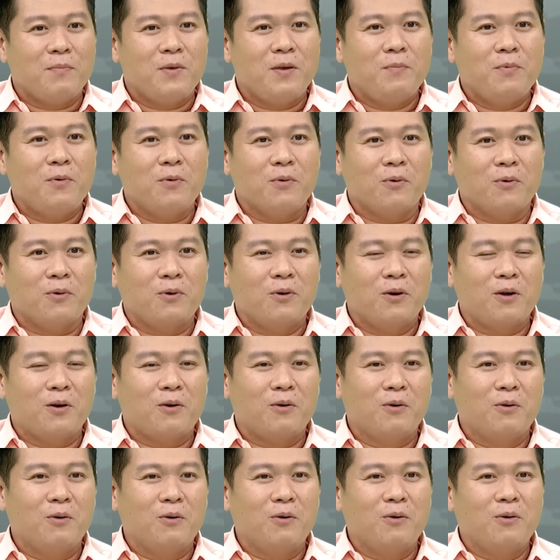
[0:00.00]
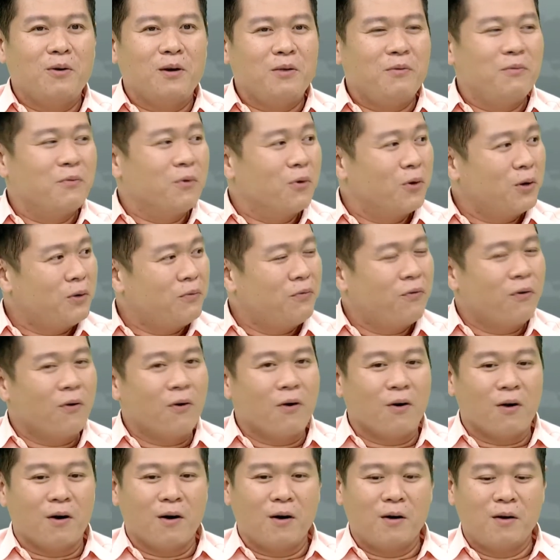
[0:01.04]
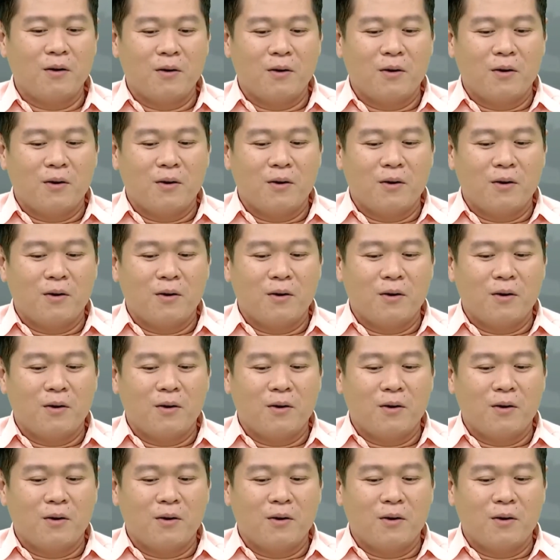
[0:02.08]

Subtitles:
people not only vote for